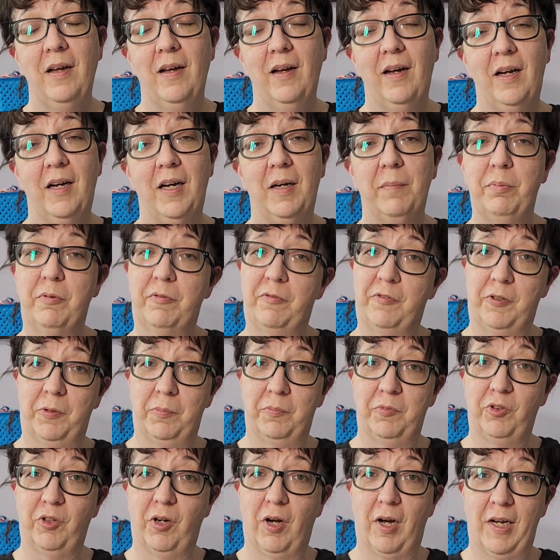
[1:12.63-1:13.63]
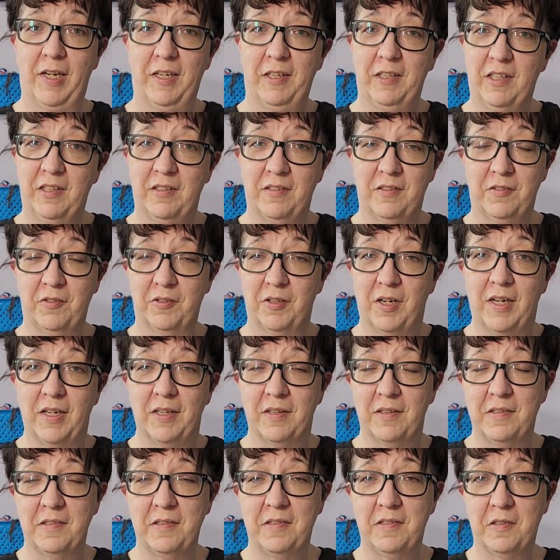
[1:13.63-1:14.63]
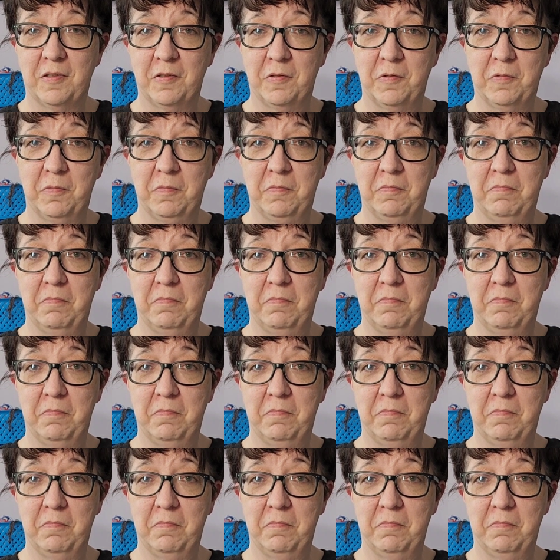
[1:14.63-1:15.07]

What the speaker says: I prefer them dry because they're not so